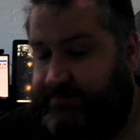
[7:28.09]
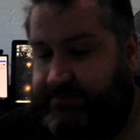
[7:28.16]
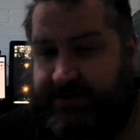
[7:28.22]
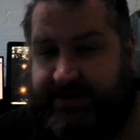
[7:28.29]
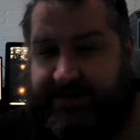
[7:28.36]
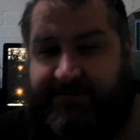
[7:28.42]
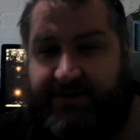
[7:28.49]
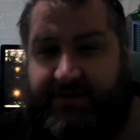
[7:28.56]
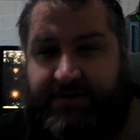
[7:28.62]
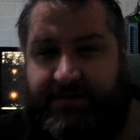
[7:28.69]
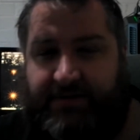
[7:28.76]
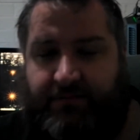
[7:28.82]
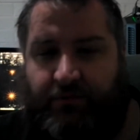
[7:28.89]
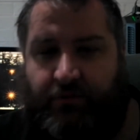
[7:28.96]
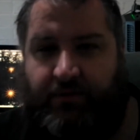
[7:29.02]
I feel a
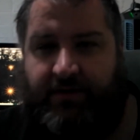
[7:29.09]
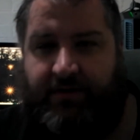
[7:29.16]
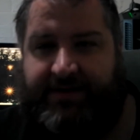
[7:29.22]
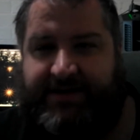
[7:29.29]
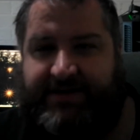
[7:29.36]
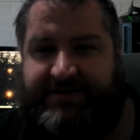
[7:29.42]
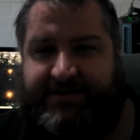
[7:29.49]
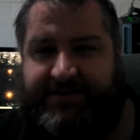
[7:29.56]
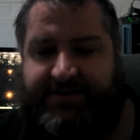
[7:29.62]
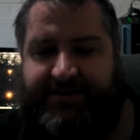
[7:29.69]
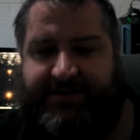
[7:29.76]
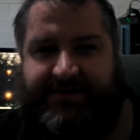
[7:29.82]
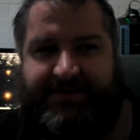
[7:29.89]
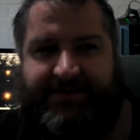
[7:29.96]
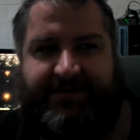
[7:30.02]
little more, I guess. I
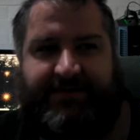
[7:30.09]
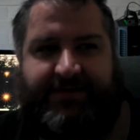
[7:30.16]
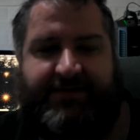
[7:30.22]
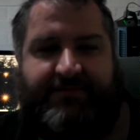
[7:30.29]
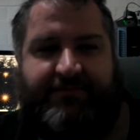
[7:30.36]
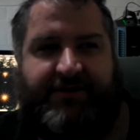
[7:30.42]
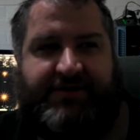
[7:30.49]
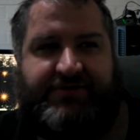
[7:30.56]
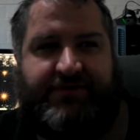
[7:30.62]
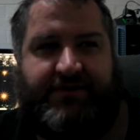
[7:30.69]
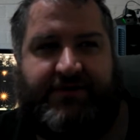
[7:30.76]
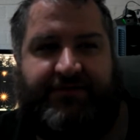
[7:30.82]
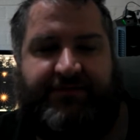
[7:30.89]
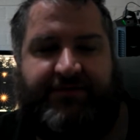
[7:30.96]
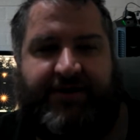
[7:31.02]
got pretty drunk
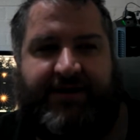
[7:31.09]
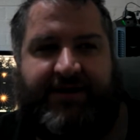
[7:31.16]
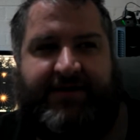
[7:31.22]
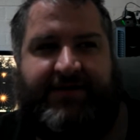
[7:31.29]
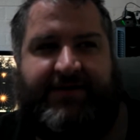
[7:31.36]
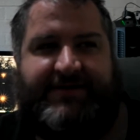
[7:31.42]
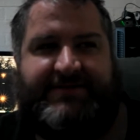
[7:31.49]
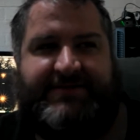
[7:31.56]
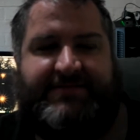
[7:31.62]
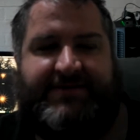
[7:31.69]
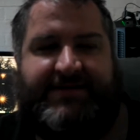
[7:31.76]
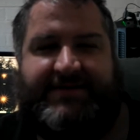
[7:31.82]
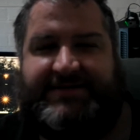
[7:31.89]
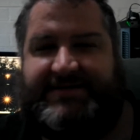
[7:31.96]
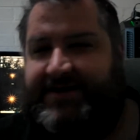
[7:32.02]
on Friday night, so I'm
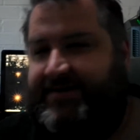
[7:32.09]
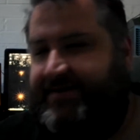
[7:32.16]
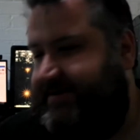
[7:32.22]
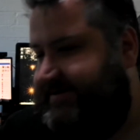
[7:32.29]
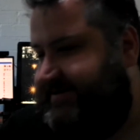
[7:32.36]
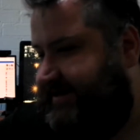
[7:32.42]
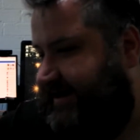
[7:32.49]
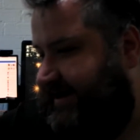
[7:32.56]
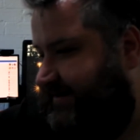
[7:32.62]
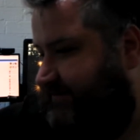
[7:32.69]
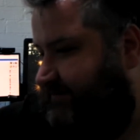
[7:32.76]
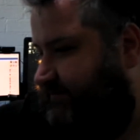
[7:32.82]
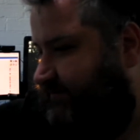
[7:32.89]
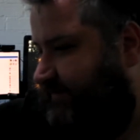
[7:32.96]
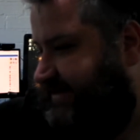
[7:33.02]
like sitting there. I had a
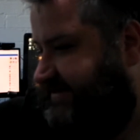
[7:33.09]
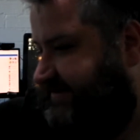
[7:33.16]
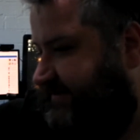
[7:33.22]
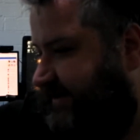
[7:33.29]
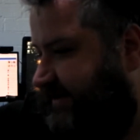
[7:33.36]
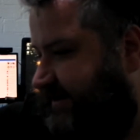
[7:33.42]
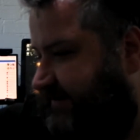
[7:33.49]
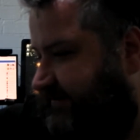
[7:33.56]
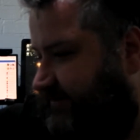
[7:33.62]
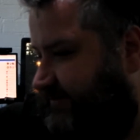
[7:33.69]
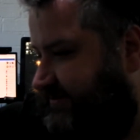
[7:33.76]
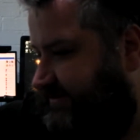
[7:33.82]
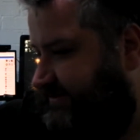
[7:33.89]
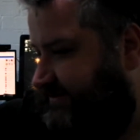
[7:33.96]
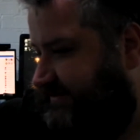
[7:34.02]
massive hangover
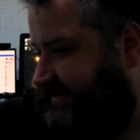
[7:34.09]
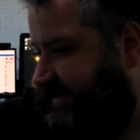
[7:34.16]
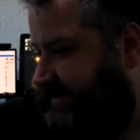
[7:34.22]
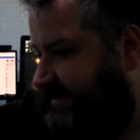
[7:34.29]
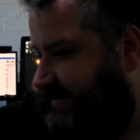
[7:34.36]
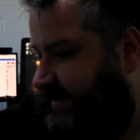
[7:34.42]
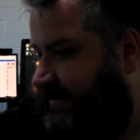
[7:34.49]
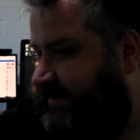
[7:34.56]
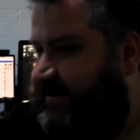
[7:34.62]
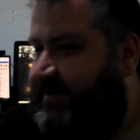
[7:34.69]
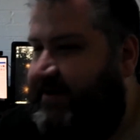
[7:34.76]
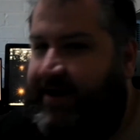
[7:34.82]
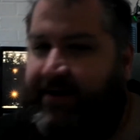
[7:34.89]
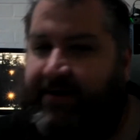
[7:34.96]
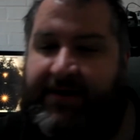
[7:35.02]
on Saturday,
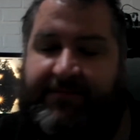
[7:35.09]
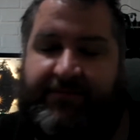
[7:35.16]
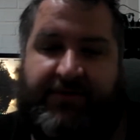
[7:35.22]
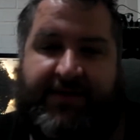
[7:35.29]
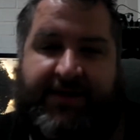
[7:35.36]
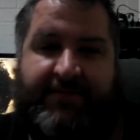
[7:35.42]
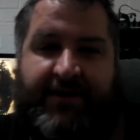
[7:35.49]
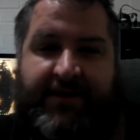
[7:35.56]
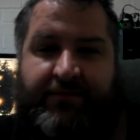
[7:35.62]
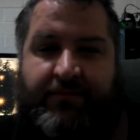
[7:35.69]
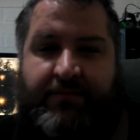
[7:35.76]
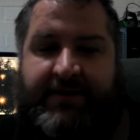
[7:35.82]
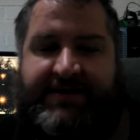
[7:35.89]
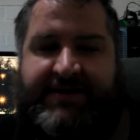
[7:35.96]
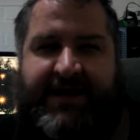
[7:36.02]
and I had a birthday party with
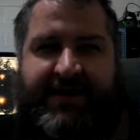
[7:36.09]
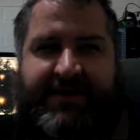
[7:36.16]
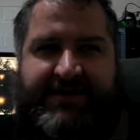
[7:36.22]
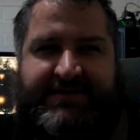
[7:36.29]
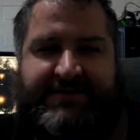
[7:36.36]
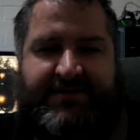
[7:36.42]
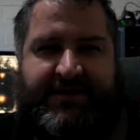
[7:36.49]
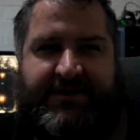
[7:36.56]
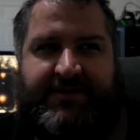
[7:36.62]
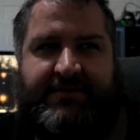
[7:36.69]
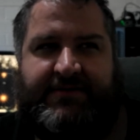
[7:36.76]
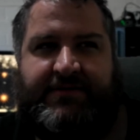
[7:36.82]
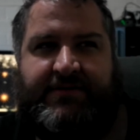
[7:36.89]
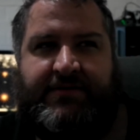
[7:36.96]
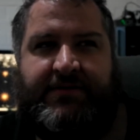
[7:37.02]
my dad. He's about...
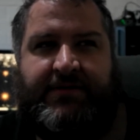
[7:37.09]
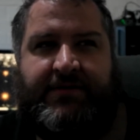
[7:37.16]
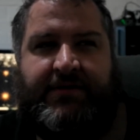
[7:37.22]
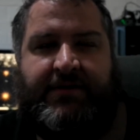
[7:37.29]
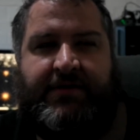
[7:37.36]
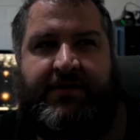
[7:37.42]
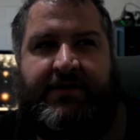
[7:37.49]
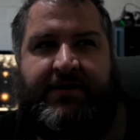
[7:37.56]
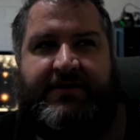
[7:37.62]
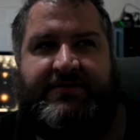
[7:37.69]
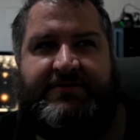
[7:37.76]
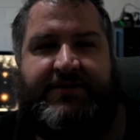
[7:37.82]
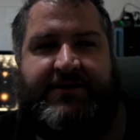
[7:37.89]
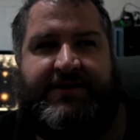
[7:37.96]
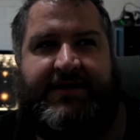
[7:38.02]
How old's
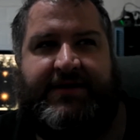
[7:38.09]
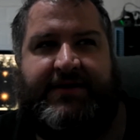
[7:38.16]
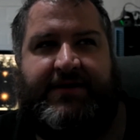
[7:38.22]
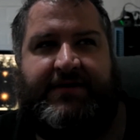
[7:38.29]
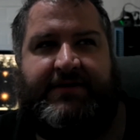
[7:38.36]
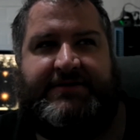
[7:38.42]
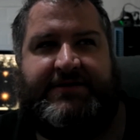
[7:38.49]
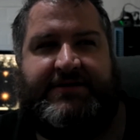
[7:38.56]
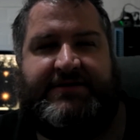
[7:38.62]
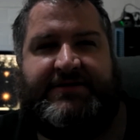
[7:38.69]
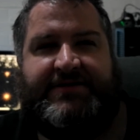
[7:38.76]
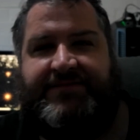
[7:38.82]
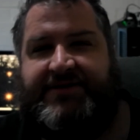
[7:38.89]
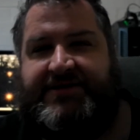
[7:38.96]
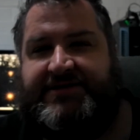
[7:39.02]
my dad now? He's like
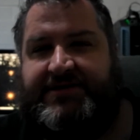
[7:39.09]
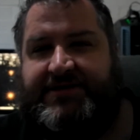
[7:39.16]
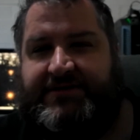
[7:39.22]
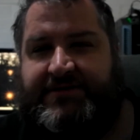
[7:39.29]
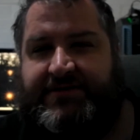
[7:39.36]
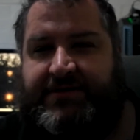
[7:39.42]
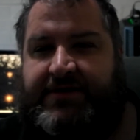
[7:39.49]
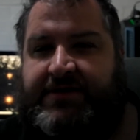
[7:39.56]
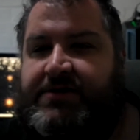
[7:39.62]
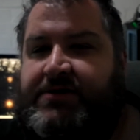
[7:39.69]
76, I think.